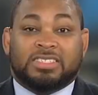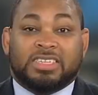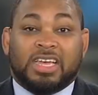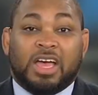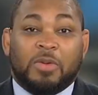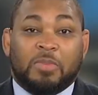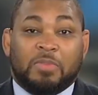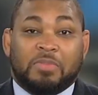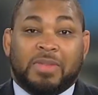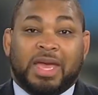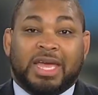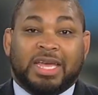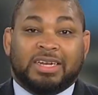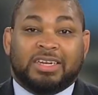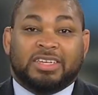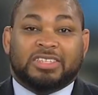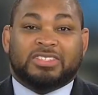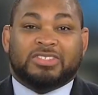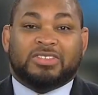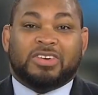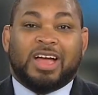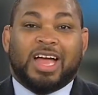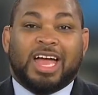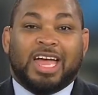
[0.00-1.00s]
Some may
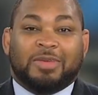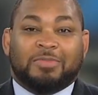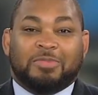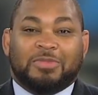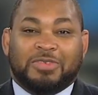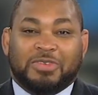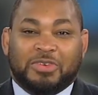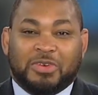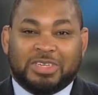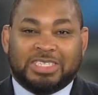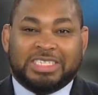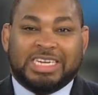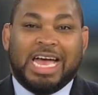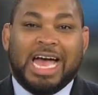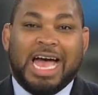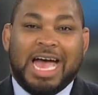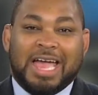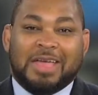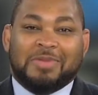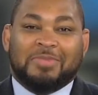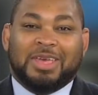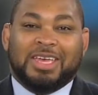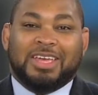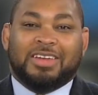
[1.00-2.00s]
describe your
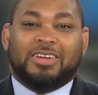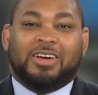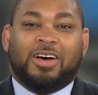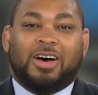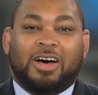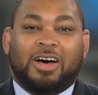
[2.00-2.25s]
time in